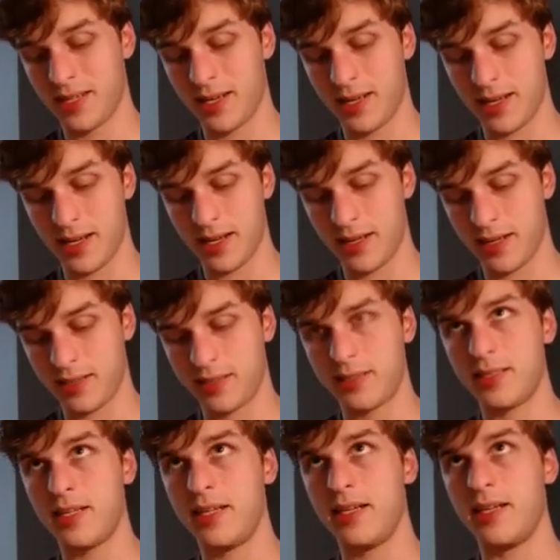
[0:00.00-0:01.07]
and let's
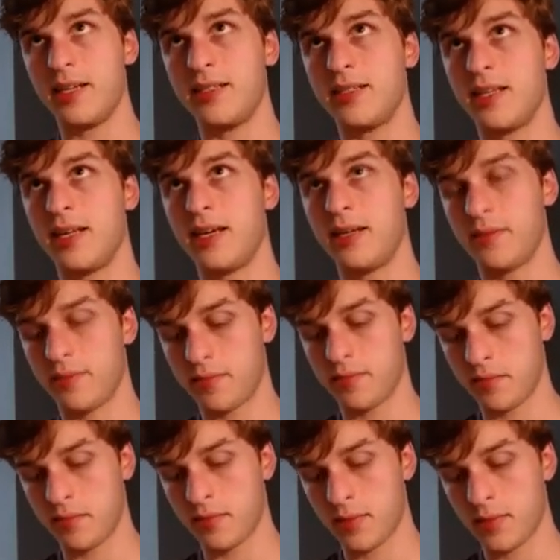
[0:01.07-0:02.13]
cd into that,
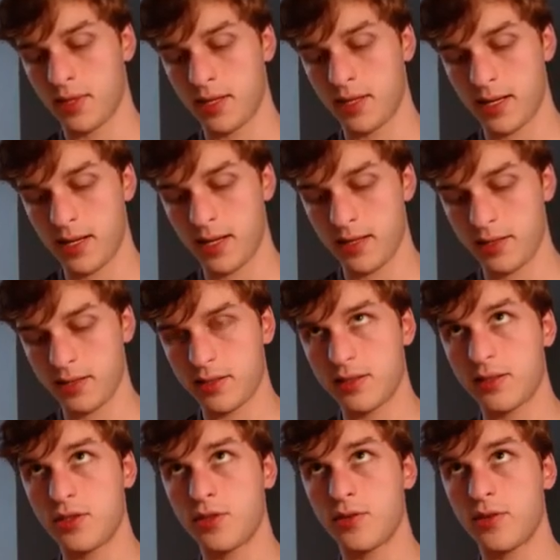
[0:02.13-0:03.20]
and let's
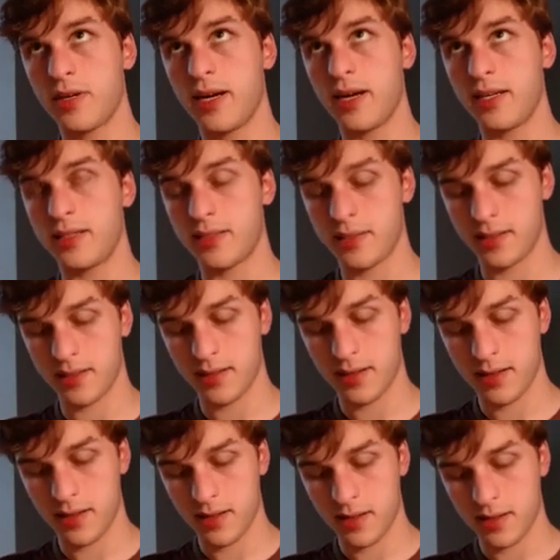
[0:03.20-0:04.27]
create
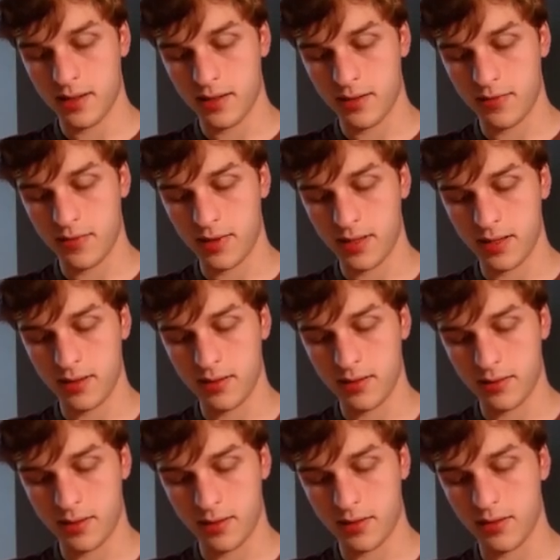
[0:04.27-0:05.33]
a file
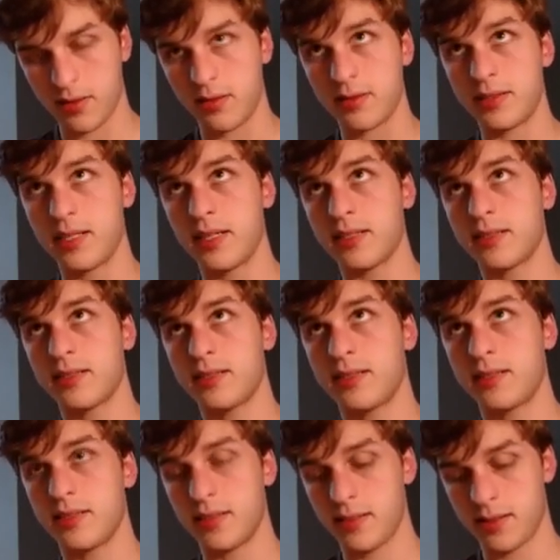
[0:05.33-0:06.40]
called
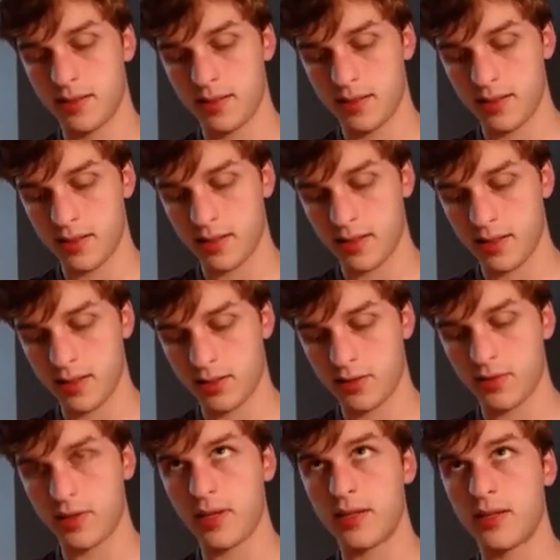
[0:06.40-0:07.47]
text, and let's
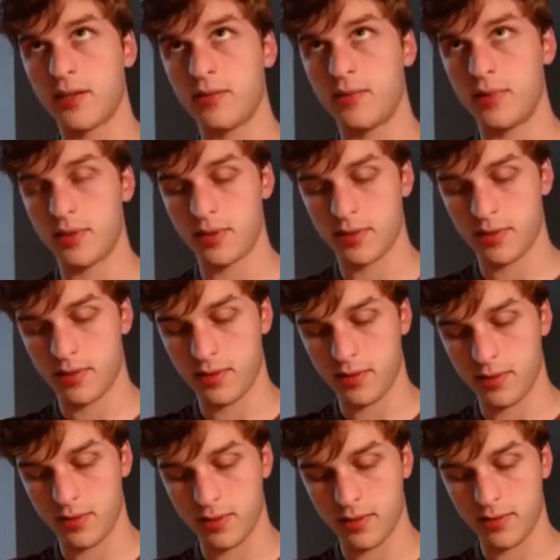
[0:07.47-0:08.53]
create another one
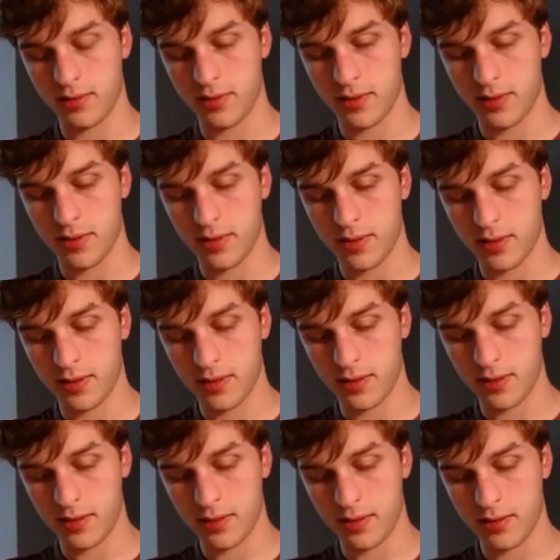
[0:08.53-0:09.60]
called
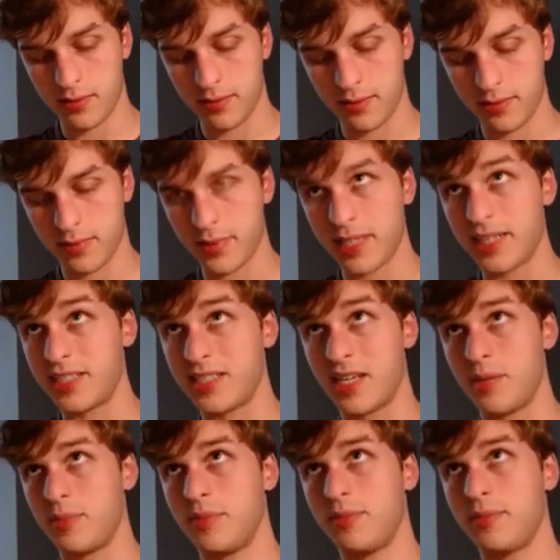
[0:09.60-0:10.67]
um,
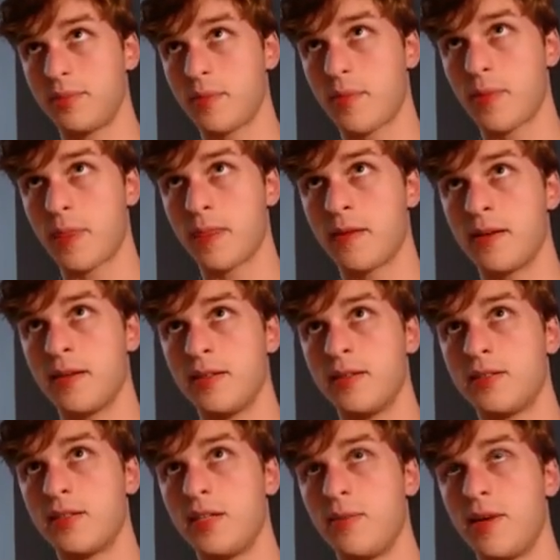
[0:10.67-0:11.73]
example.
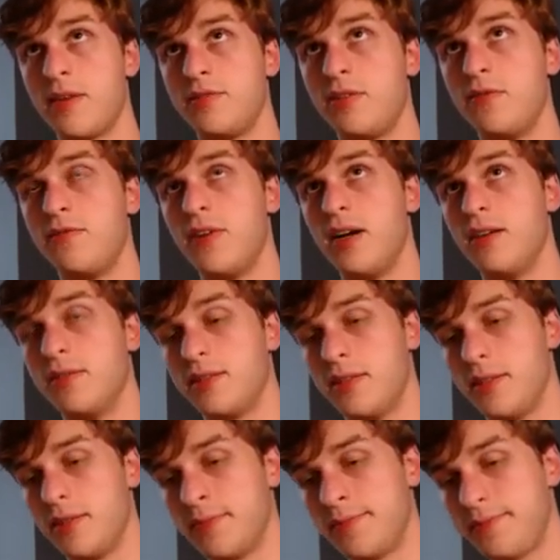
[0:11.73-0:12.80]
So now we have two files in
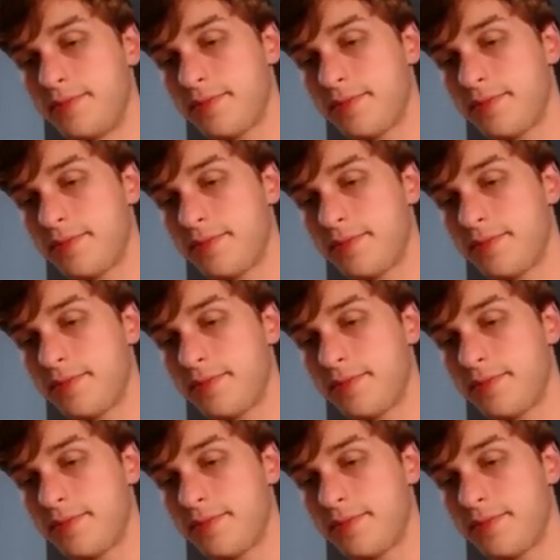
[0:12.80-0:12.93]
here.